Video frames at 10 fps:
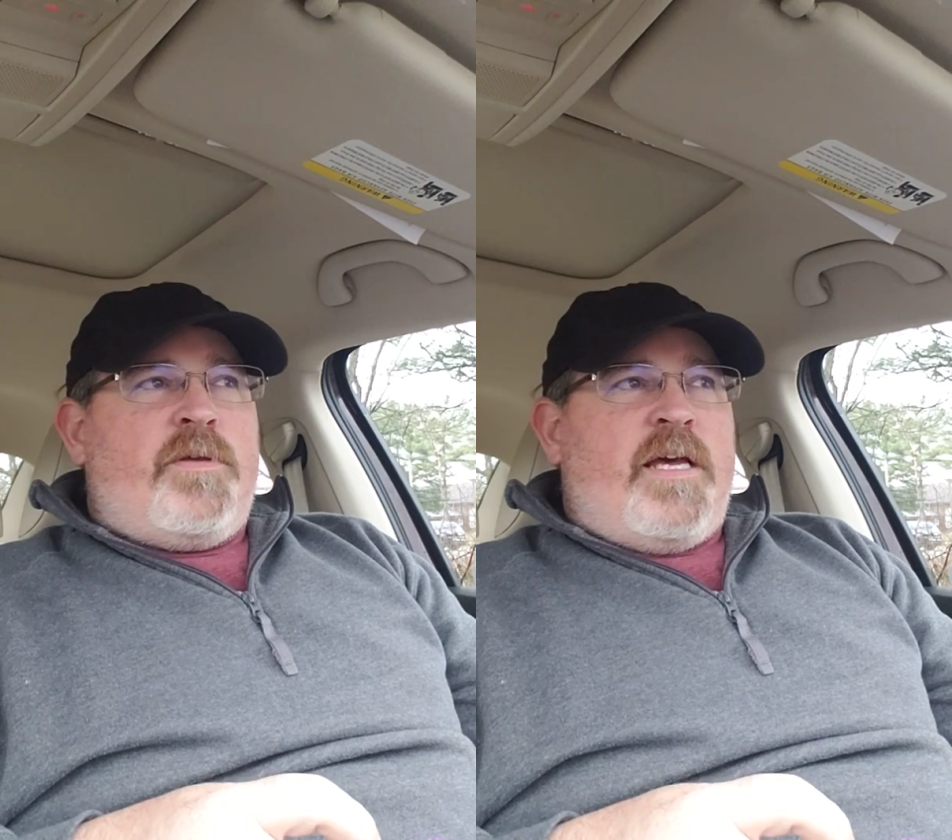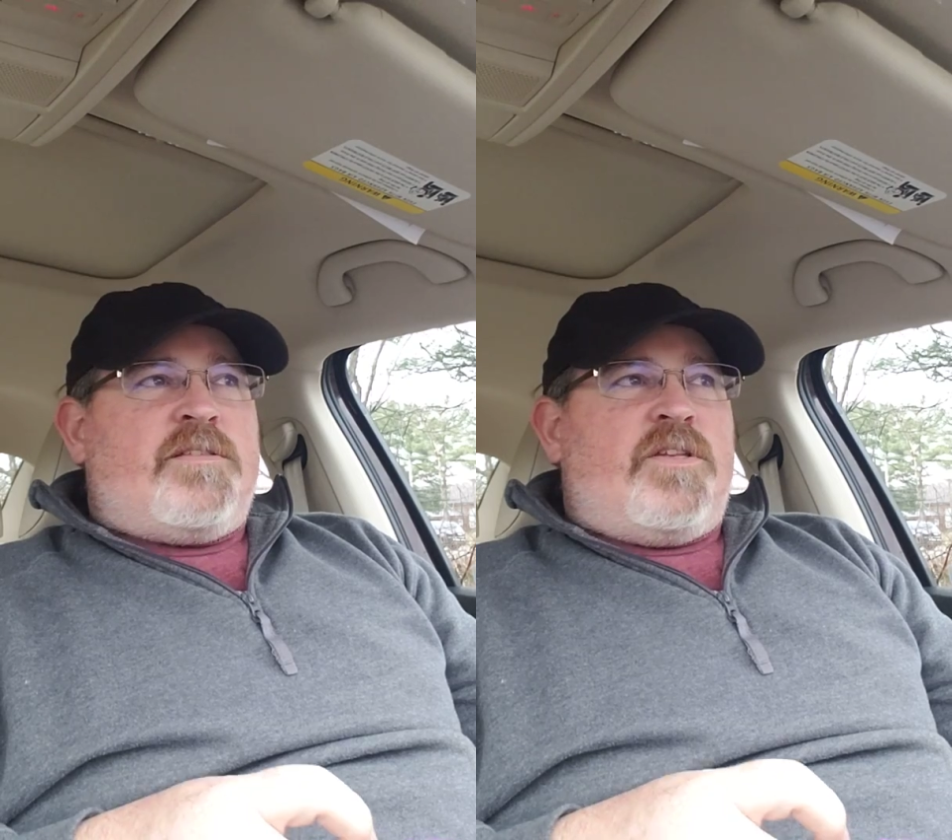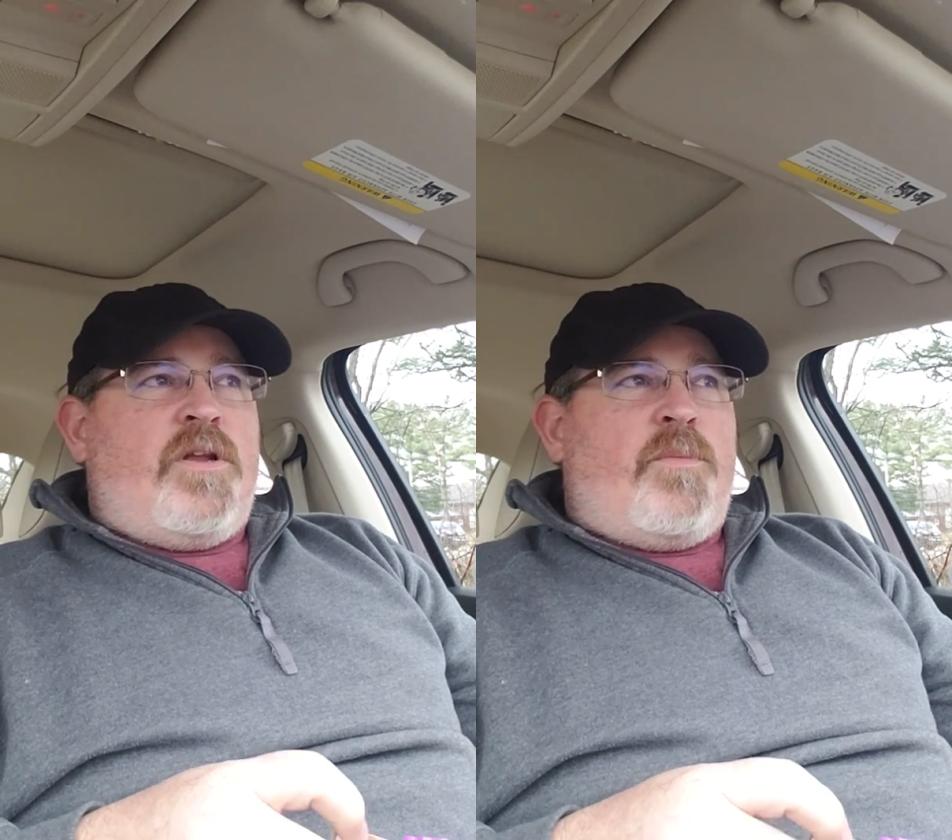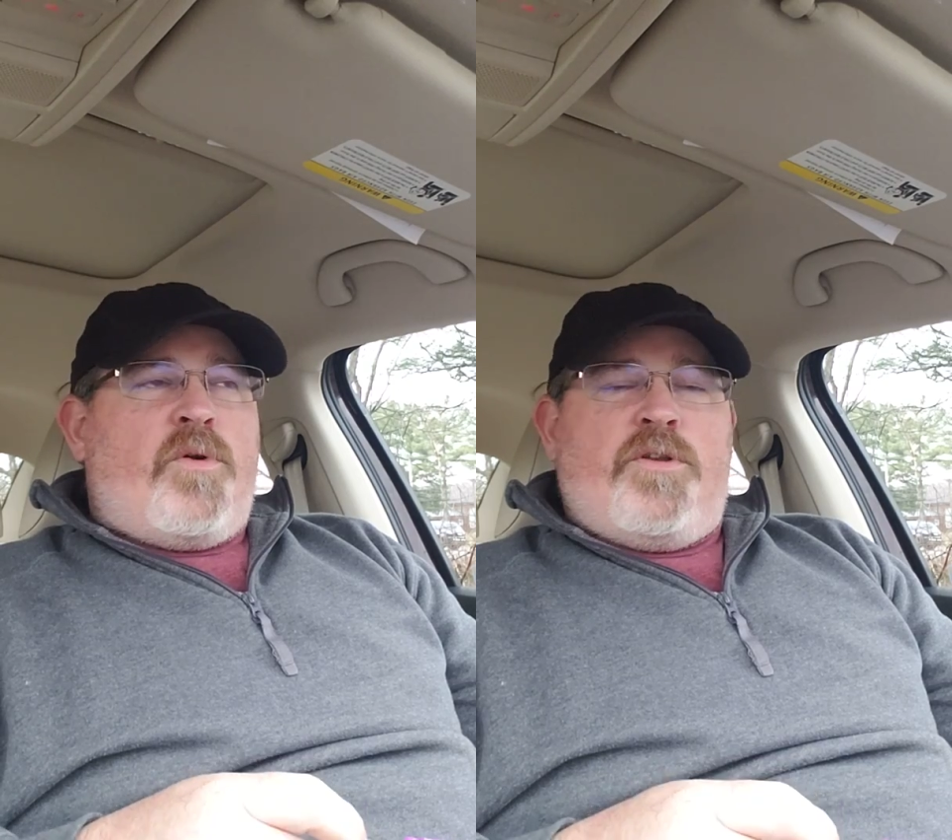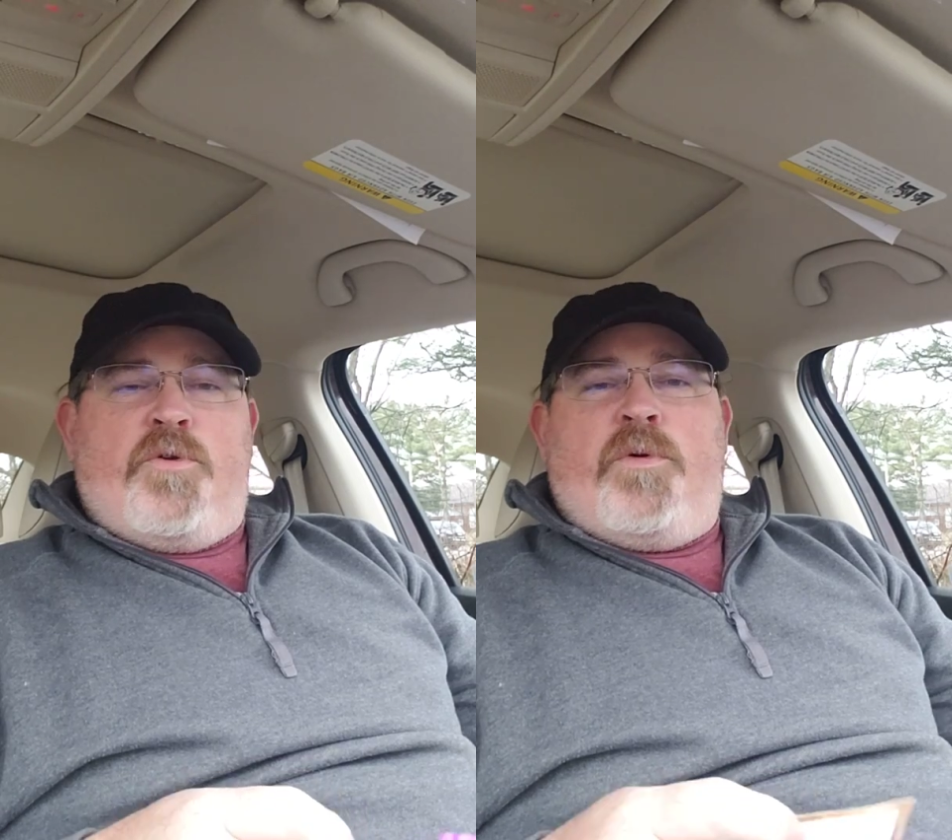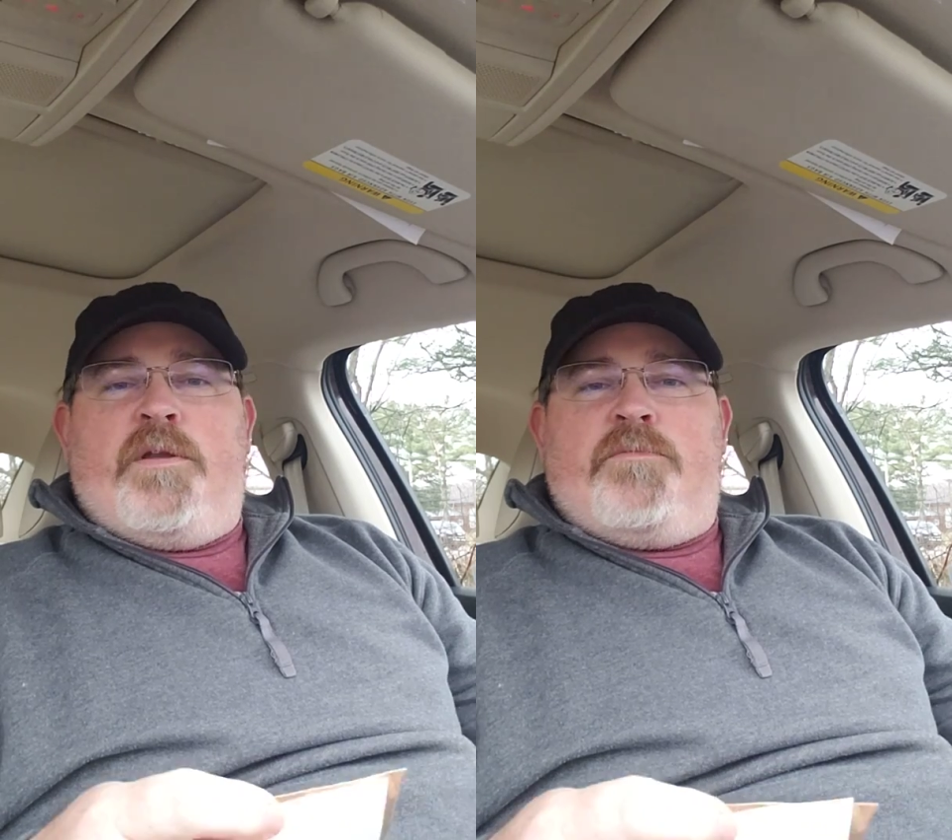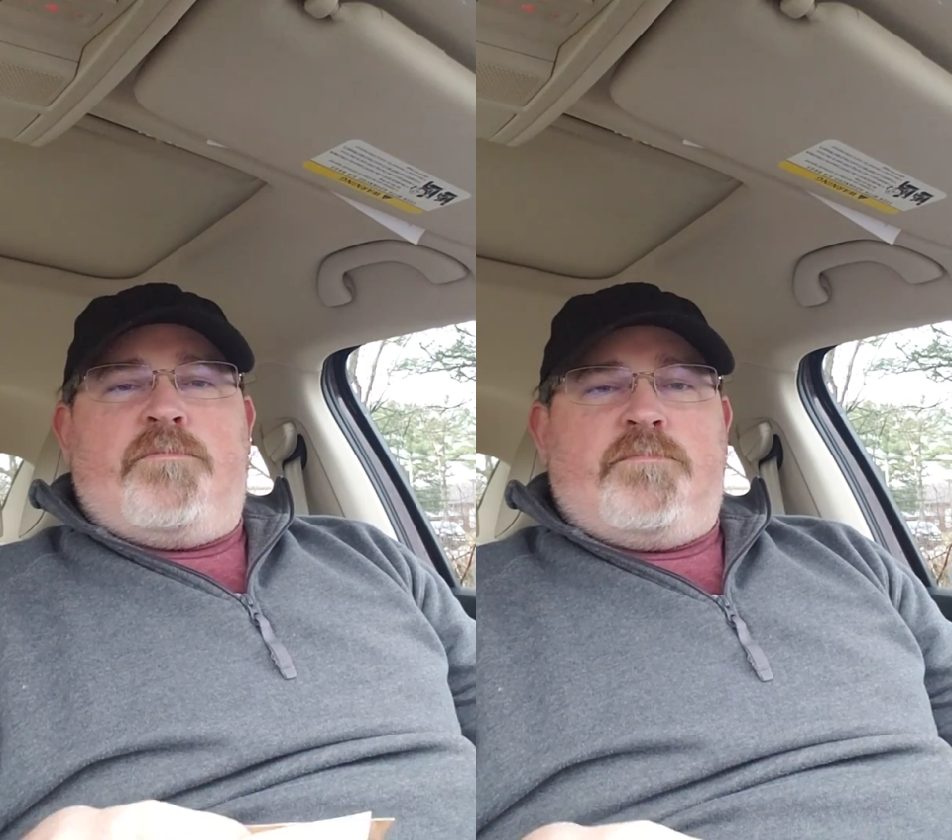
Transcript: guess the number and you win